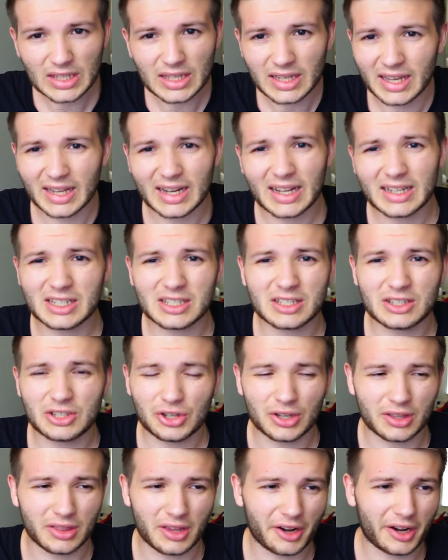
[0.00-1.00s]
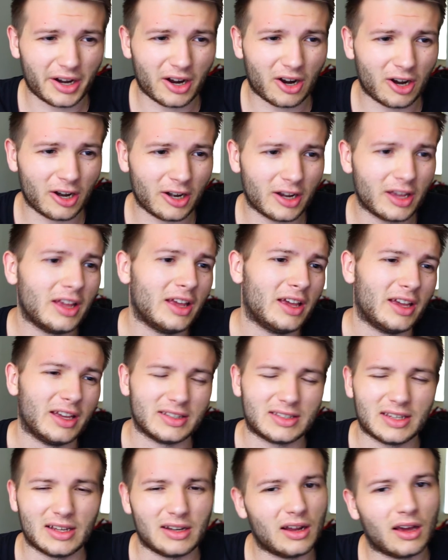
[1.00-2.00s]
and I just took their card
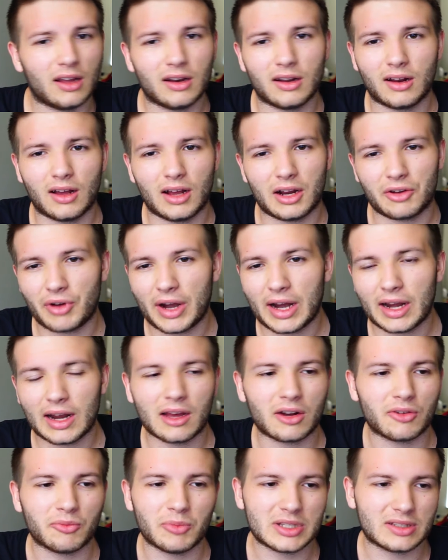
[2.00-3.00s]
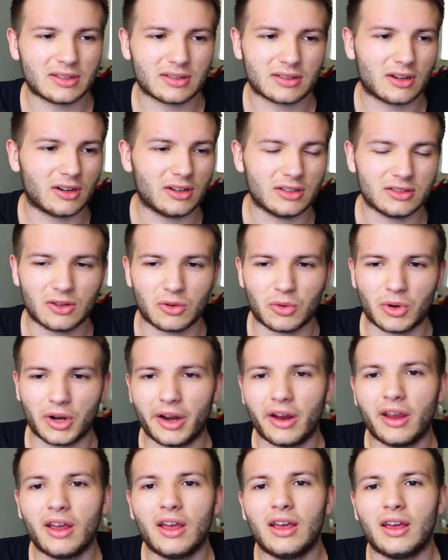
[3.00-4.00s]
and said, no, I ran out of business cards, don't
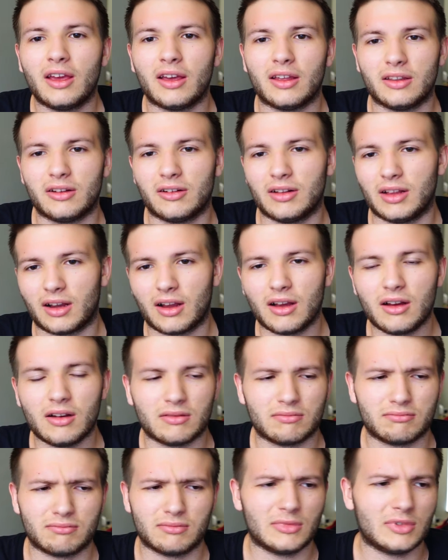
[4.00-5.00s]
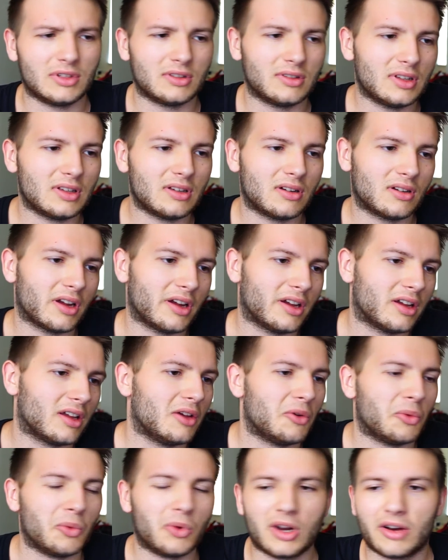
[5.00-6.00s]
worry. And they're like, oh, well, no, okay,
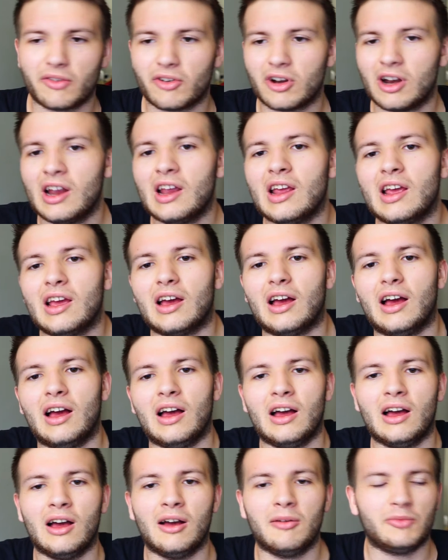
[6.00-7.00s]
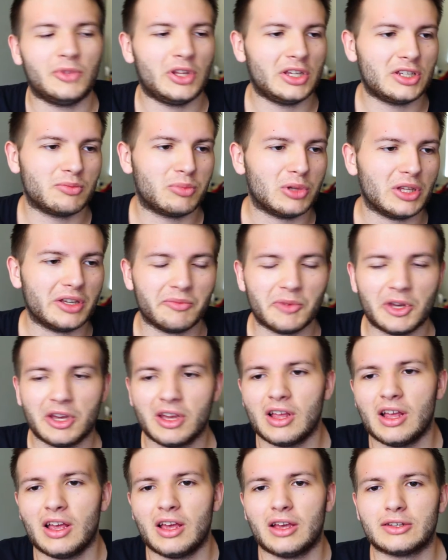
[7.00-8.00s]
whatever. They just believed me.
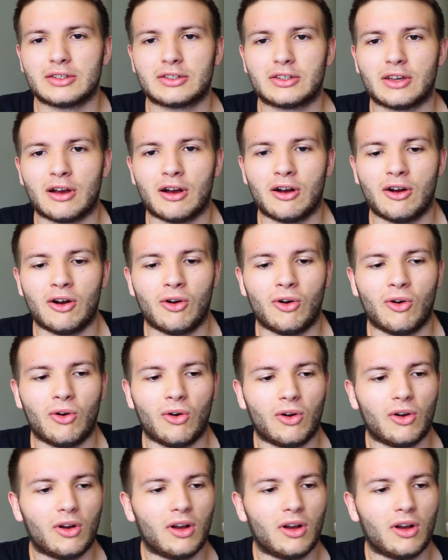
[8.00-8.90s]
So